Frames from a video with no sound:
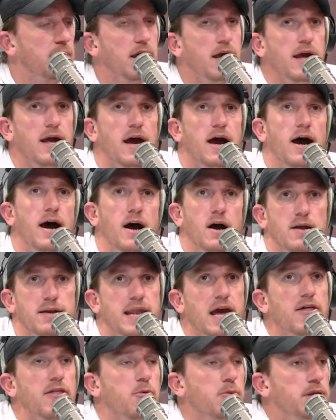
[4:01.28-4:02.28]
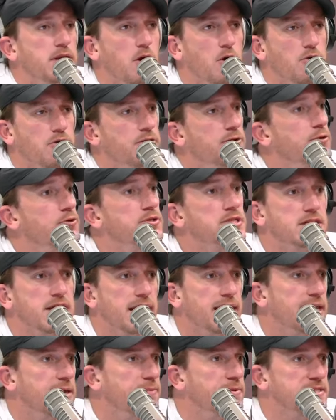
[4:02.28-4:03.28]
Now that we know the new
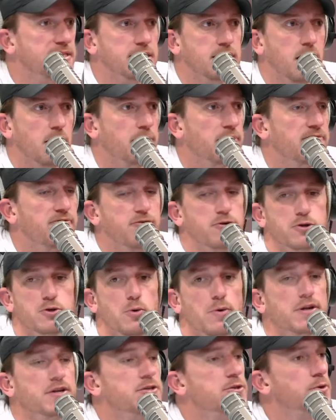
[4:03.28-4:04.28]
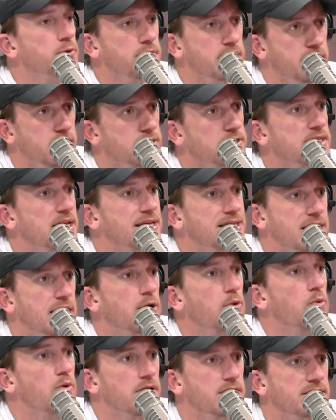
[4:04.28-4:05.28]
stadium isn't coming for 22 years, like, there
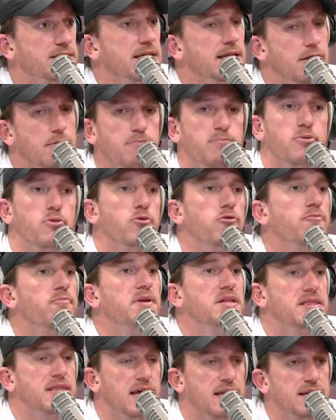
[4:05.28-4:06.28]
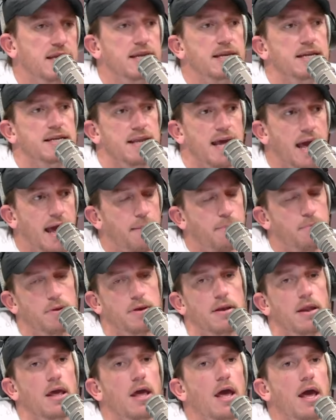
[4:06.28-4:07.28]
was an improvement that needed to happen.
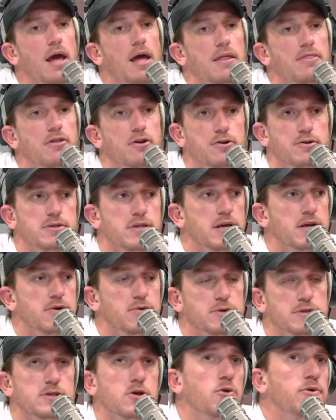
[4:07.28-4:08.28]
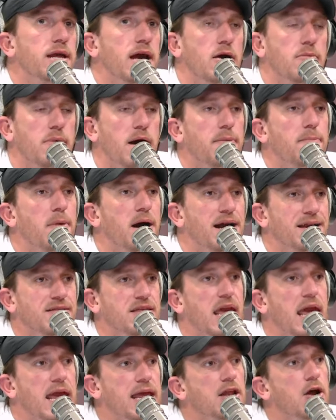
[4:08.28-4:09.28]
There was no doubt in my mind
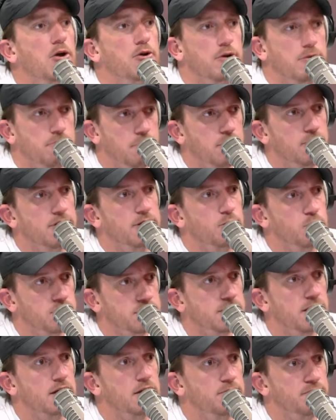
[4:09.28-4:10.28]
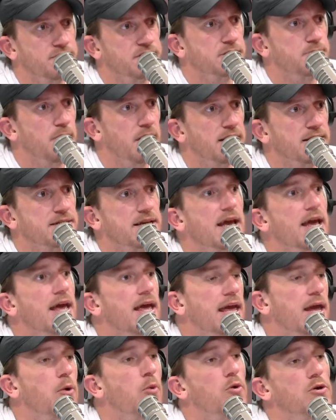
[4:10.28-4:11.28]
the $800 million was going to be spent.
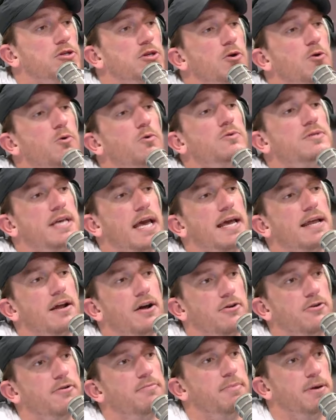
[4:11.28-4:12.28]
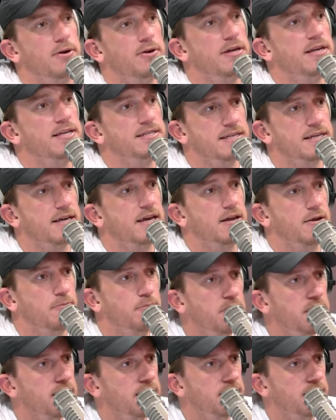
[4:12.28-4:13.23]
It was whose $800 million is it going to be?